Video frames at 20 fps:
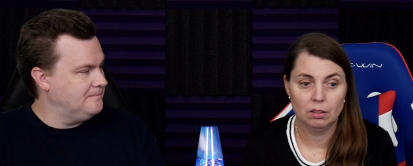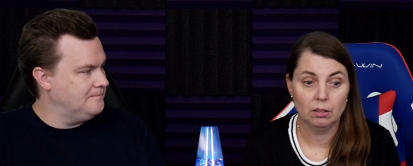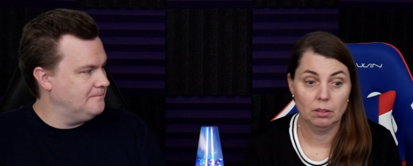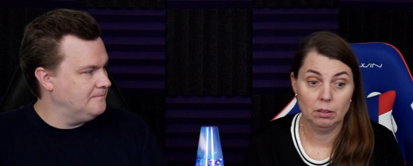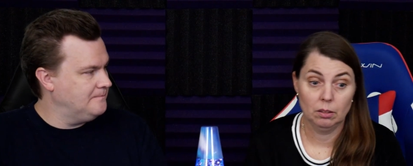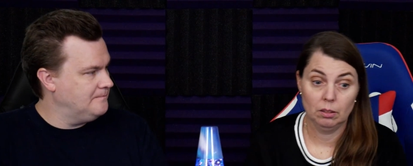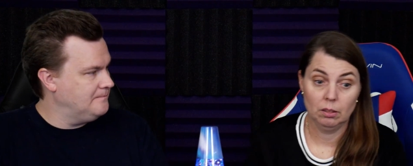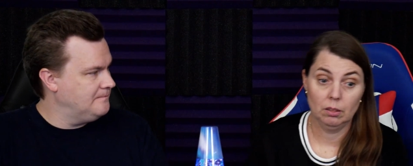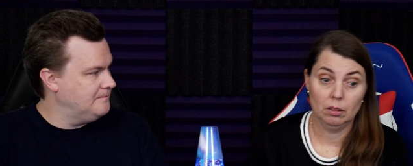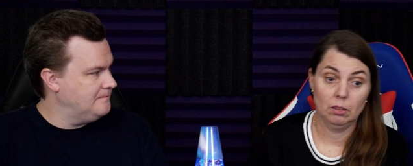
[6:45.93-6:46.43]

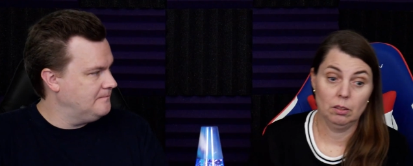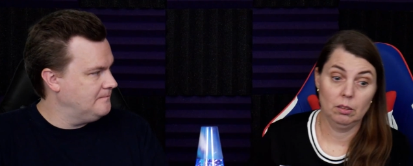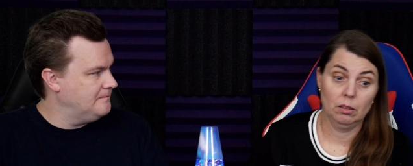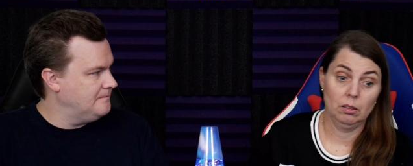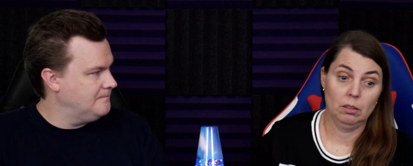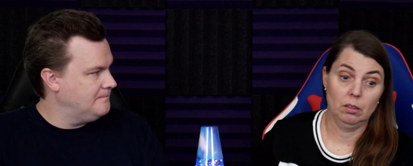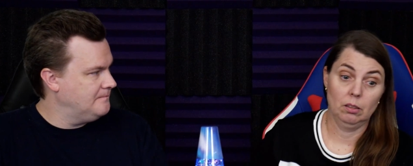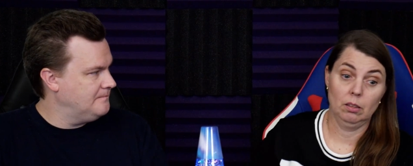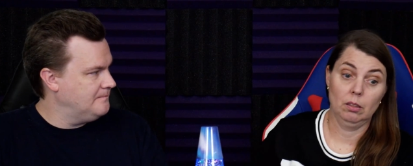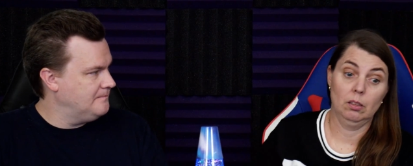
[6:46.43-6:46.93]

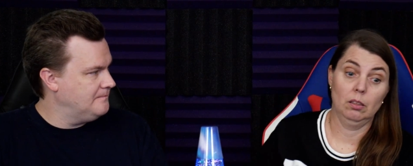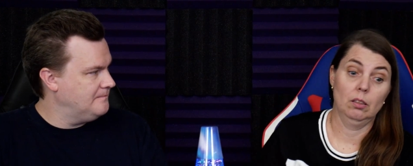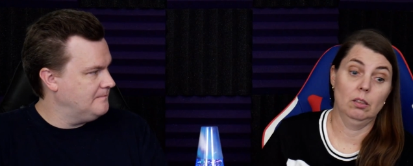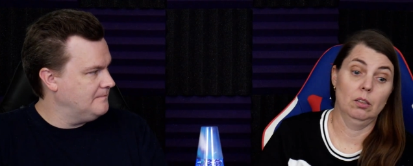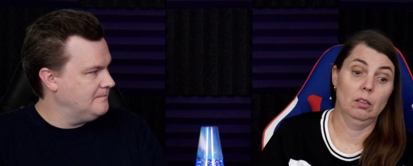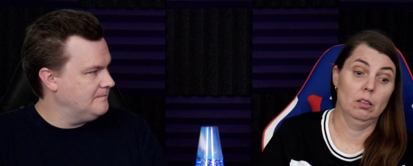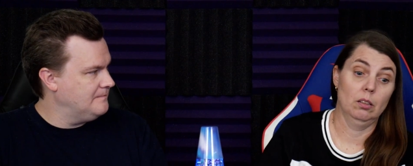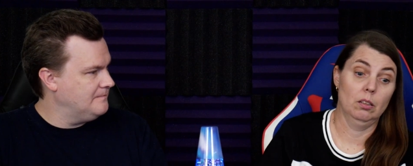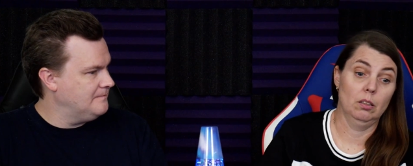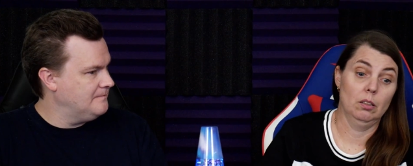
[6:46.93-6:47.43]

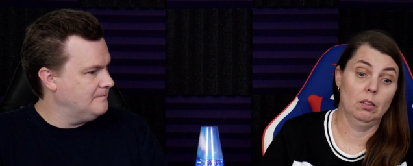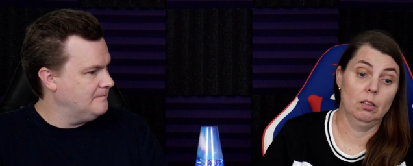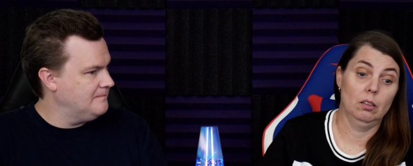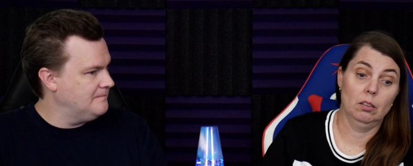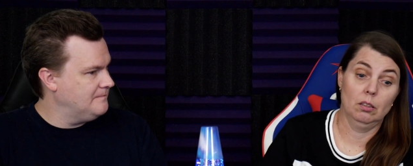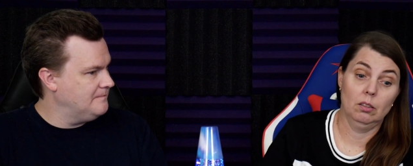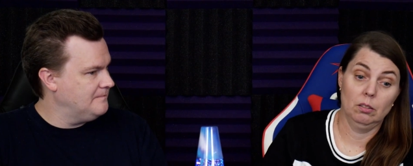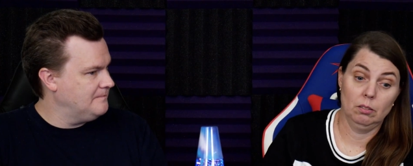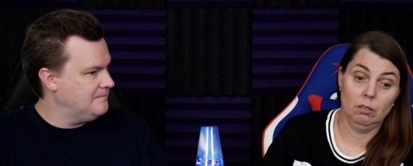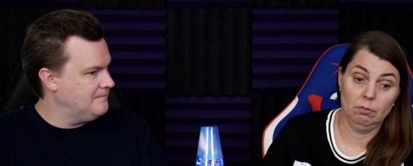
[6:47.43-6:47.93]

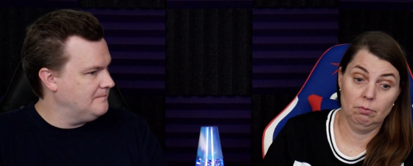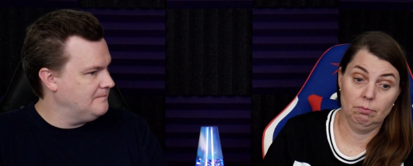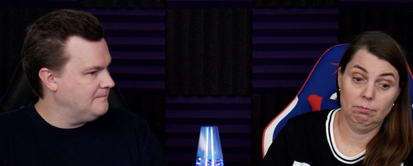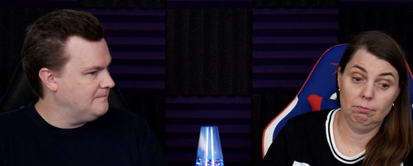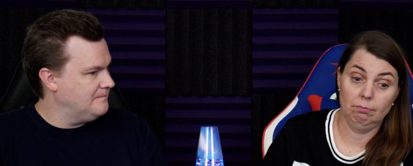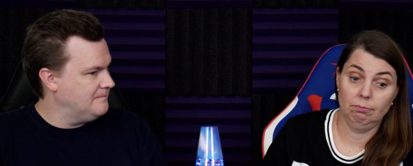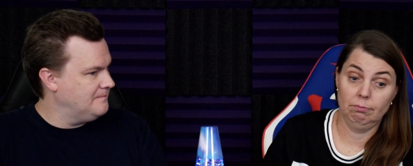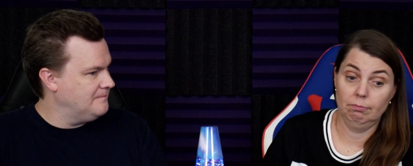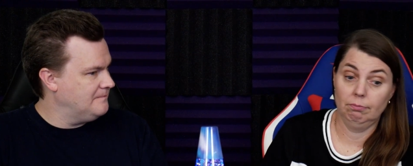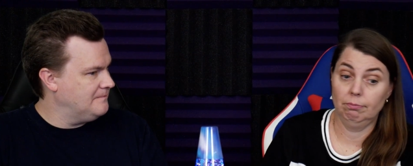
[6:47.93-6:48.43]

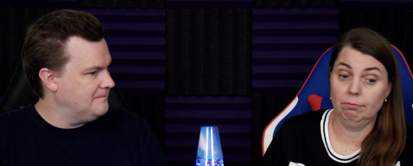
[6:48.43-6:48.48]
(silence)